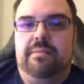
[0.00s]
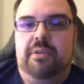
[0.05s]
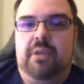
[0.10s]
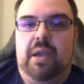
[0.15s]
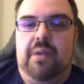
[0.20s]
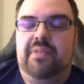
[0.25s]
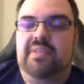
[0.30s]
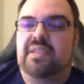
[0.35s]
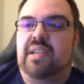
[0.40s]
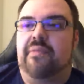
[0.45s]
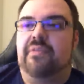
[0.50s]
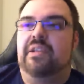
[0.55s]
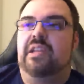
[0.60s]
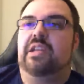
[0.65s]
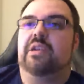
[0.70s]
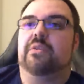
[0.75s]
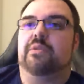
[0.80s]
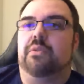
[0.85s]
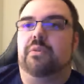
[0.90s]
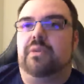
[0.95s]
You have a
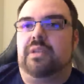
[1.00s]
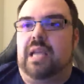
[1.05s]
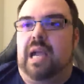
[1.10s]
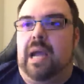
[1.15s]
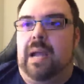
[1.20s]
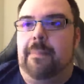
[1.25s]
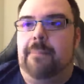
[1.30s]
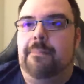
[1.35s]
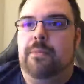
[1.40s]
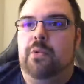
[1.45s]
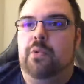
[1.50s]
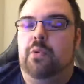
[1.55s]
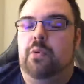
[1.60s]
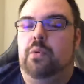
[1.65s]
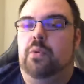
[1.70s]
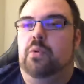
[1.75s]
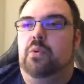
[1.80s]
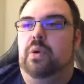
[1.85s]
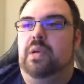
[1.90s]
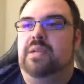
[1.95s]
70-year-old guy
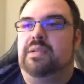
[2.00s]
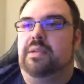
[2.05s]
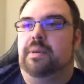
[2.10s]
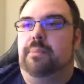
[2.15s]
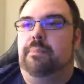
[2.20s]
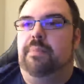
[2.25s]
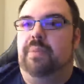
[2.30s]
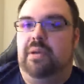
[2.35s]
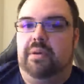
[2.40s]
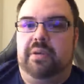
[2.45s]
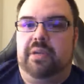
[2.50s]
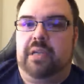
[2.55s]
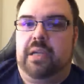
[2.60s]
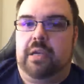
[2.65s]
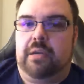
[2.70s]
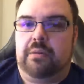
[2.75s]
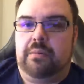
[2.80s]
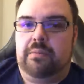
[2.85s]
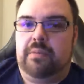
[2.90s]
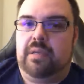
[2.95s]
who is a
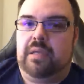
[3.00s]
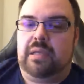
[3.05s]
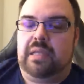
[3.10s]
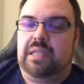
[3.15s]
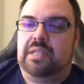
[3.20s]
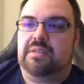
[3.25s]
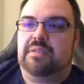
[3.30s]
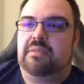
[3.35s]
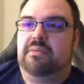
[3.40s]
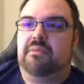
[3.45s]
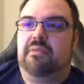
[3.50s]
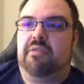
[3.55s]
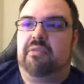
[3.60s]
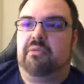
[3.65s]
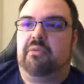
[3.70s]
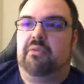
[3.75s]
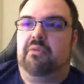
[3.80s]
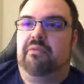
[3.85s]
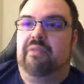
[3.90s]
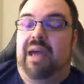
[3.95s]
billionaire, at least
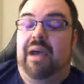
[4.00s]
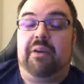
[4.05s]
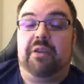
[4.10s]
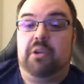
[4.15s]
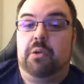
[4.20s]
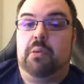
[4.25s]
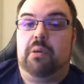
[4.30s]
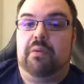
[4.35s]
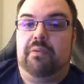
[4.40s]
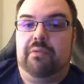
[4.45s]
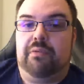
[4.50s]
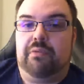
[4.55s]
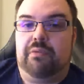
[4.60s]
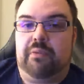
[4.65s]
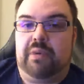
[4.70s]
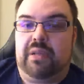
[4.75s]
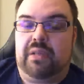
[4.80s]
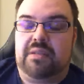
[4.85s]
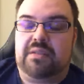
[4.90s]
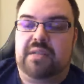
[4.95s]
through value of
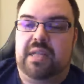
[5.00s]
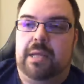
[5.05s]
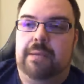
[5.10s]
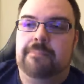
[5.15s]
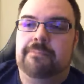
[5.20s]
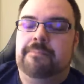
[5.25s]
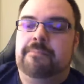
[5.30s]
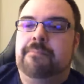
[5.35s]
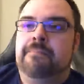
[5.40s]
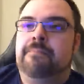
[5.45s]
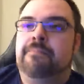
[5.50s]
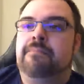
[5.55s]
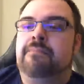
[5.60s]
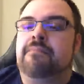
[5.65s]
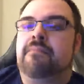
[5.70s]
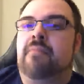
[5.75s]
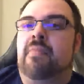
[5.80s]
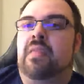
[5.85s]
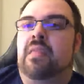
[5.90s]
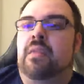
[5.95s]
real estate,
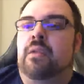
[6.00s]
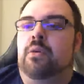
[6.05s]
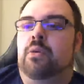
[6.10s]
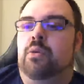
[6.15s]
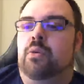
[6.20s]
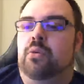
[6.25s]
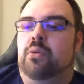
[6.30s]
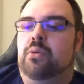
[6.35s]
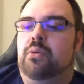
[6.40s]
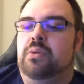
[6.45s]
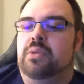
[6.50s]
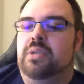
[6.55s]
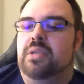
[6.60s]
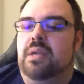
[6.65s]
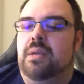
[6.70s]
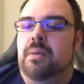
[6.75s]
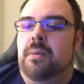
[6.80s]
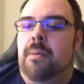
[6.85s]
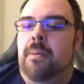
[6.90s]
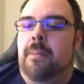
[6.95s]
who's,
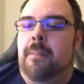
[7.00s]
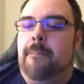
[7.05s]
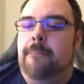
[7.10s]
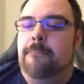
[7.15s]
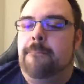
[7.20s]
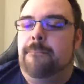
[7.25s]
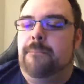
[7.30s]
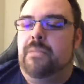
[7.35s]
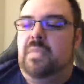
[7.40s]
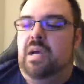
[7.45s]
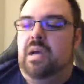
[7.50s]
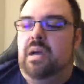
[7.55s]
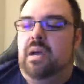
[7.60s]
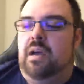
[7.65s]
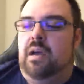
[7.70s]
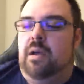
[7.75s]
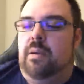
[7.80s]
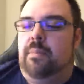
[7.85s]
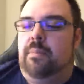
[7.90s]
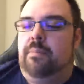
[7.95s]

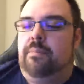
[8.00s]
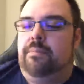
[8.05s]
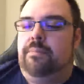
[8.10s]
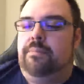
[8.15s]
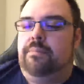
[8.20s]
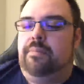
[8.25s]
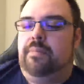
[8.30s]
become